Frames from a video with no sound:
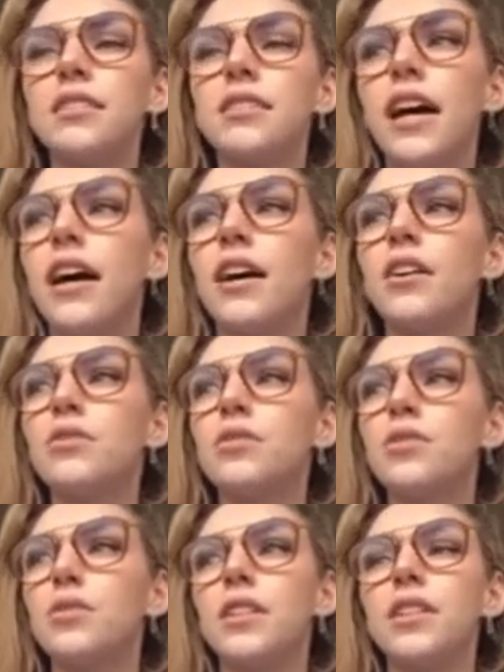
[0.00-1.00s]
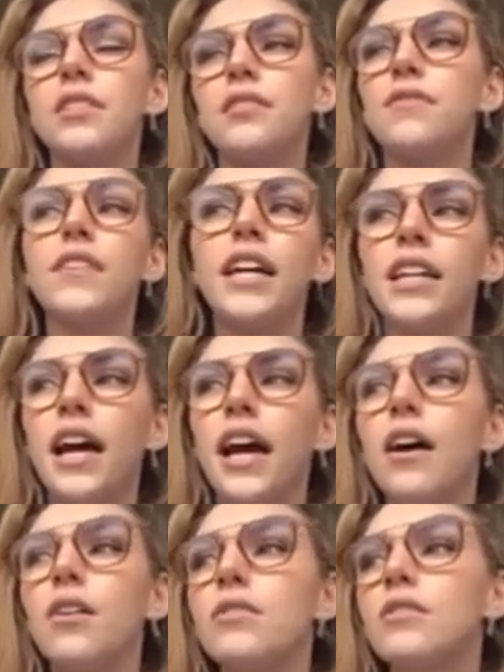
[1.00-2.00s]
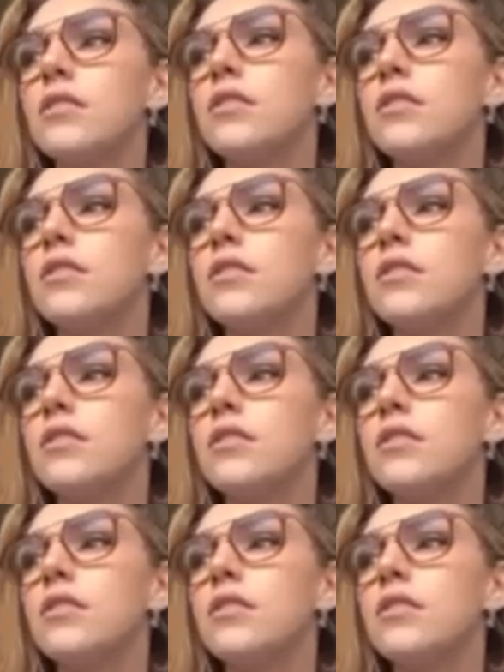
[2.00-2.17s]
tell, stories to find out,